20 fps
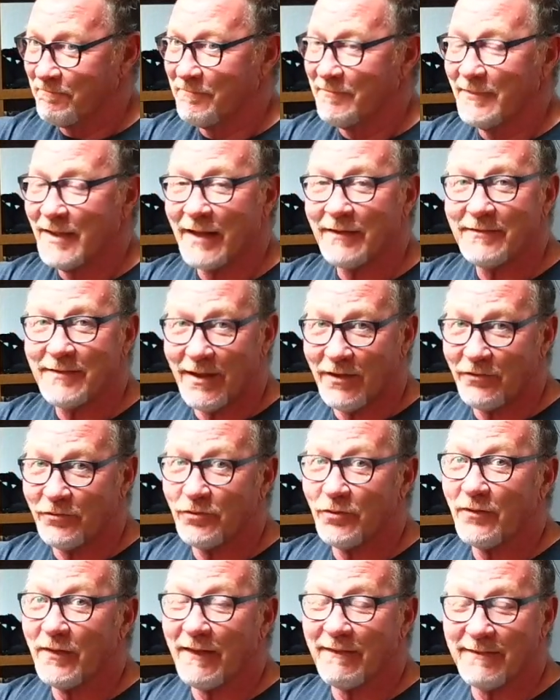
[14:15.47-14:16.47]
That tells
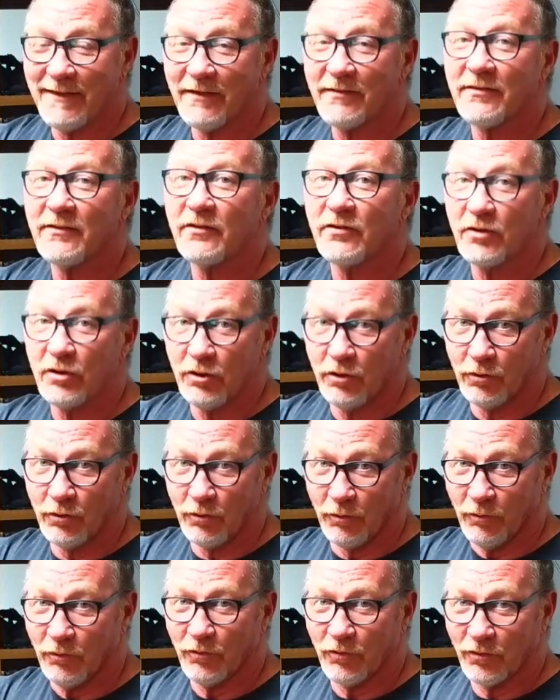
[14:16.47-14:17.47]
you that this is
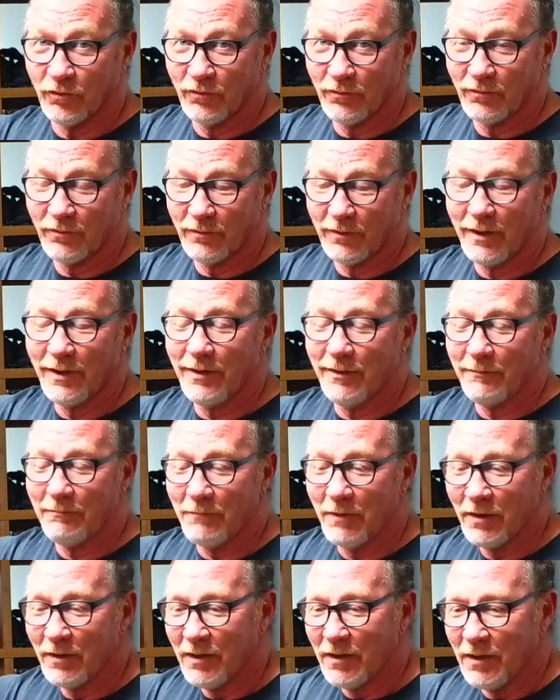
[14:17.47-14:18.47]
huge.
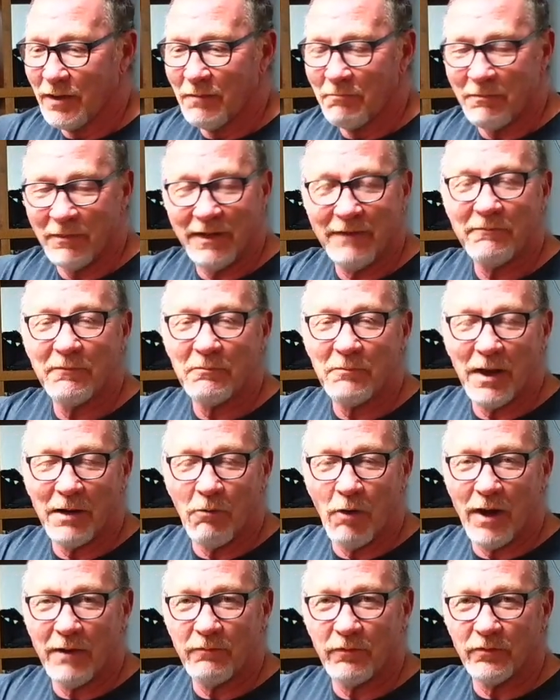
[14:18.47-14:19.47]
And even my
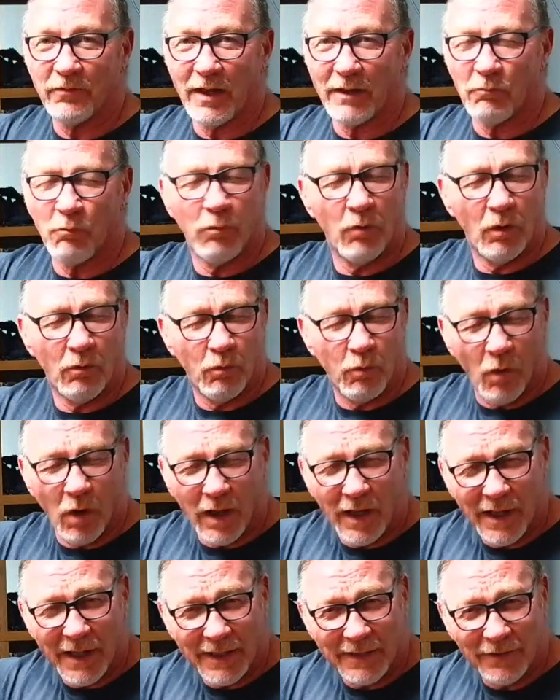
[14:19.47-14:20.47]
wife was like,
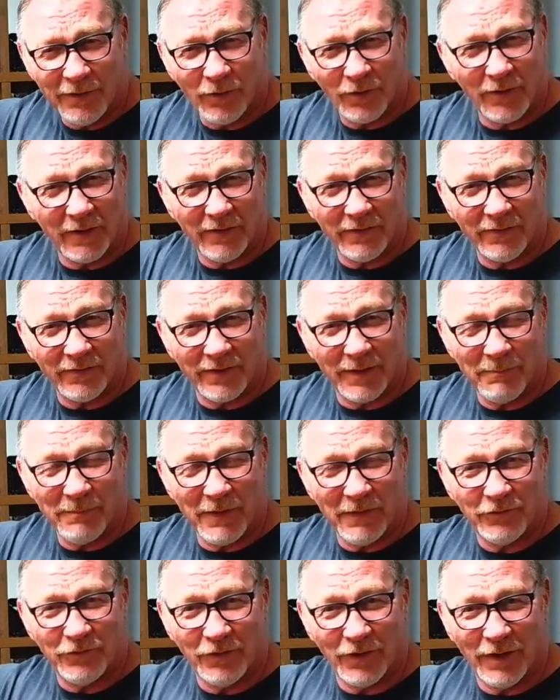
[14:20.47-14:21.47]
what? You're going to skip the
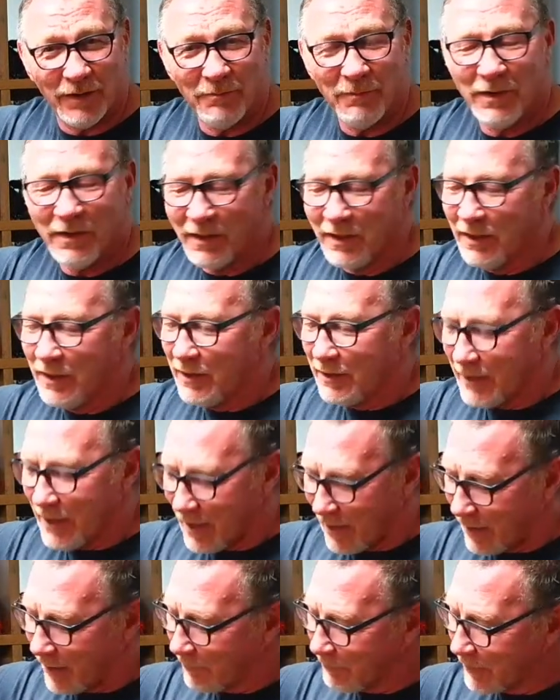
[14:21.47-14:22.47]
gym?
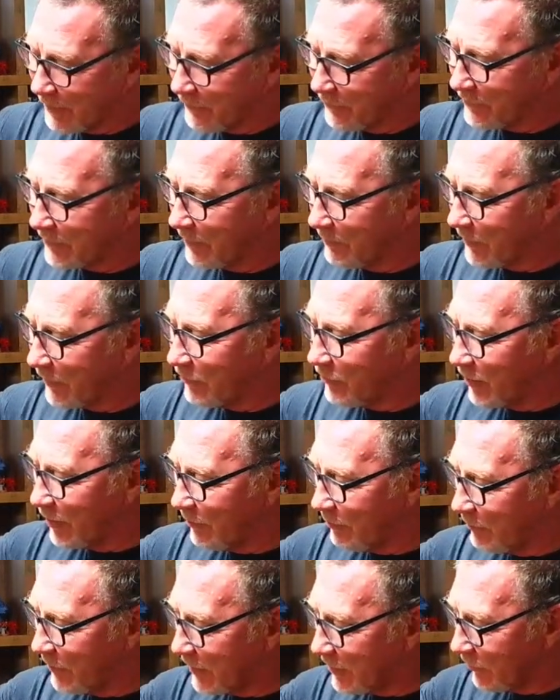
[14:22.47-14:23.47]
Yeah, I'm going to skip the
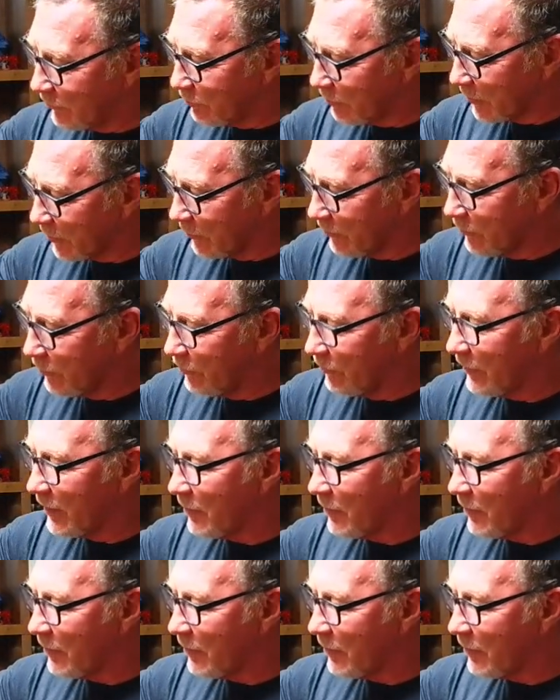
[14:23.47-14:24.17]
gym because we're going to do the